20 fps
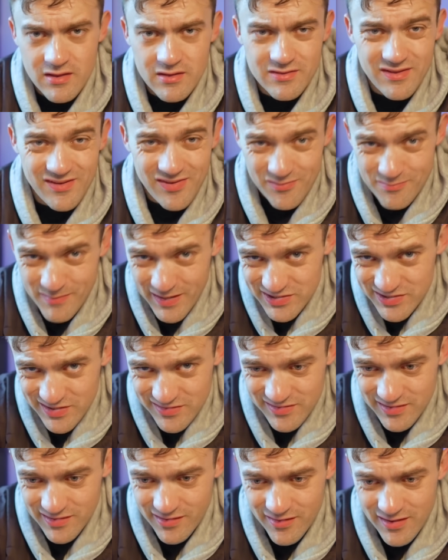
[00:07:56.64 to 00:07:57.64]
This is
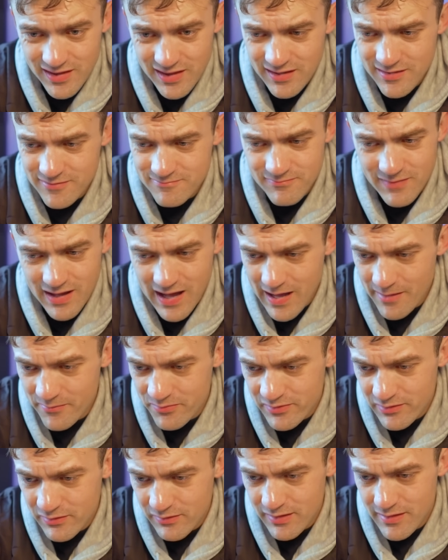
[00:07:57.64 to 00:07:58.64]
Manchester United,
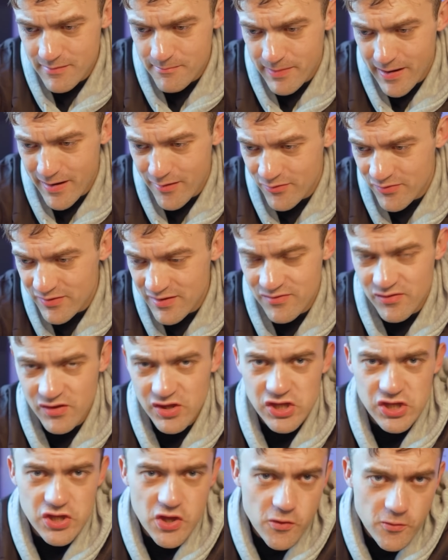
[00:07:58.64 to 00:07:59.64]
absolutely embarrassing. It's a
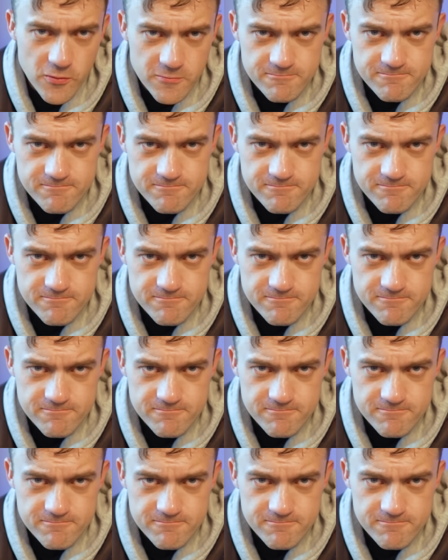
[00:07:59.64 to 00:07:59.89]
U.